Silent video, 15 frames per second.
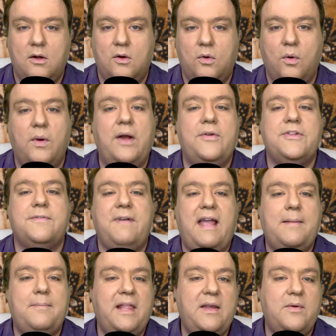Gruelle's
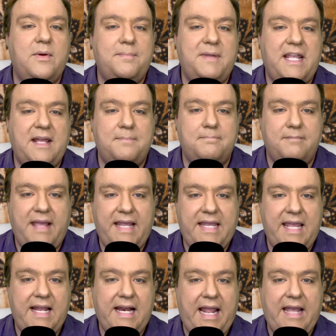family would begin
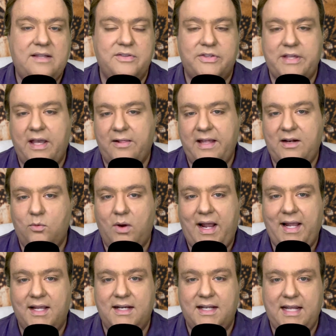making and selling
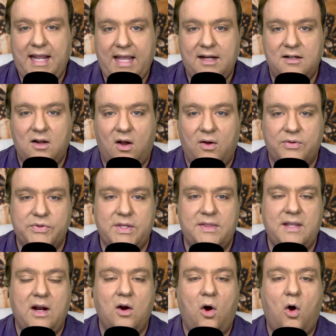Raggedy Ann dolls in
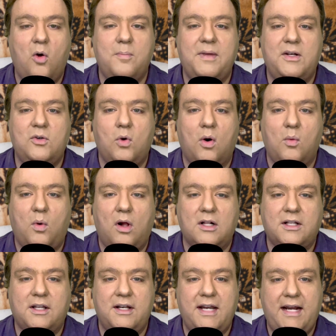their home in
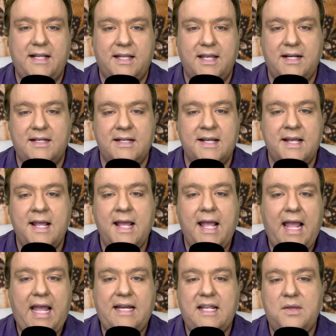Norwalk, Connecticut,
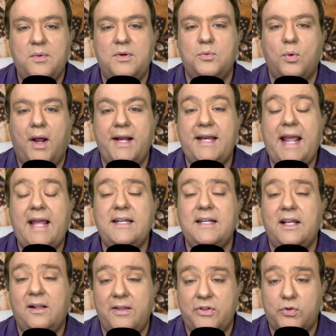and he would write and
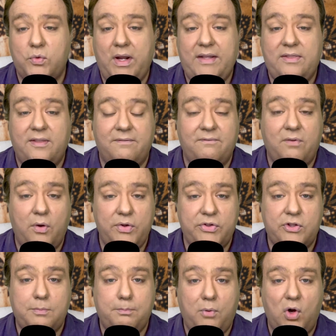illustrate the
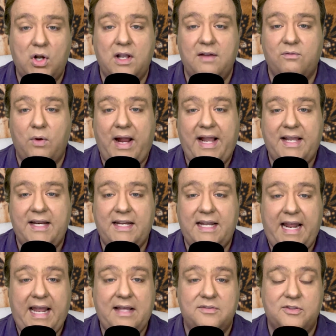first book of
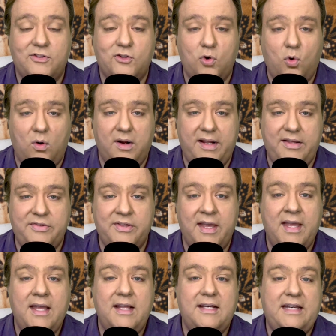Raggedy Ann stories,
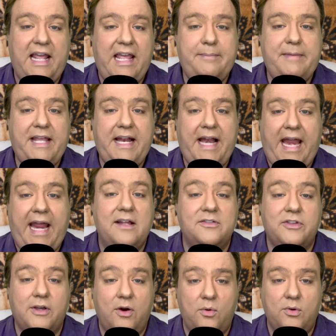naming
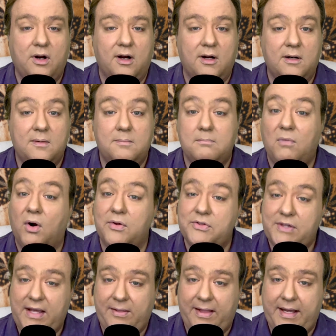Ann's owner,
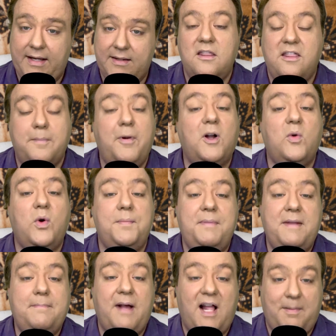Marcella. The book would
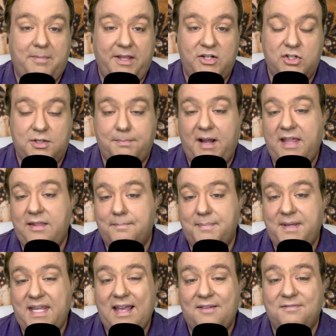be published by the
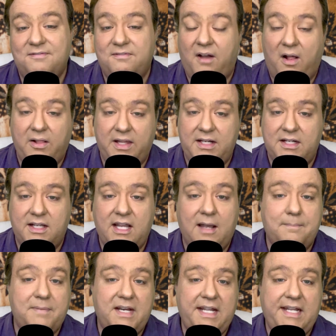P.F. Volland
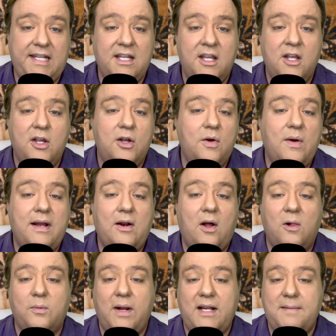Company, who had
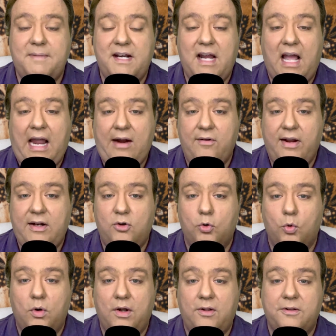already been hiring
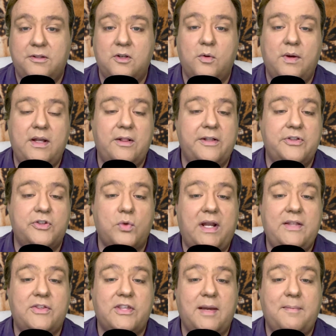Gruelle to
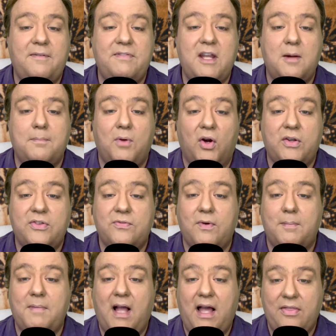illustrate some of their books
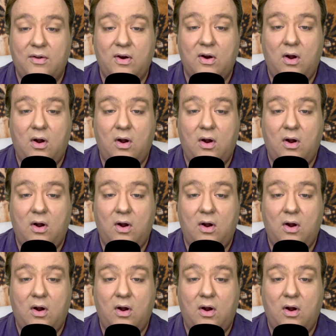from other